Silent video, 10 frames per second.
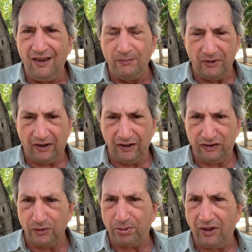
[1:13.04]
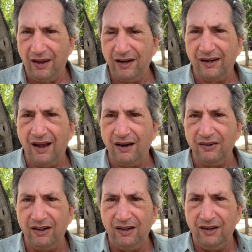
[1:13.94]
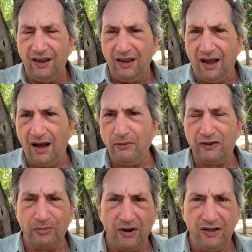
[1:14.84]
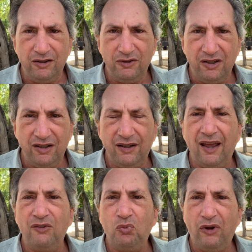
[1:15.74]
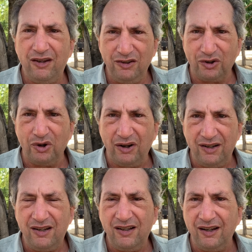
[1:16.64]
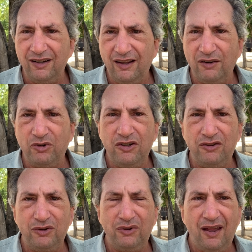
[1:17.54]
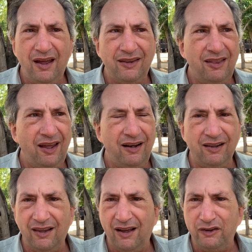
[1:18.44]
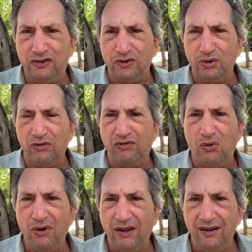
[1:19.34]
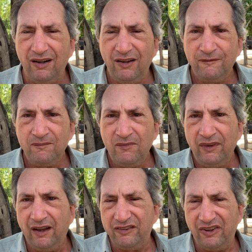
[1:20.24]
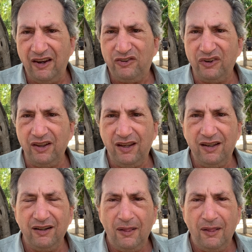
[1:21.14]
because you're planning out how much money you need and when you're going to need it. And when you do that, that allows you to avoid essentially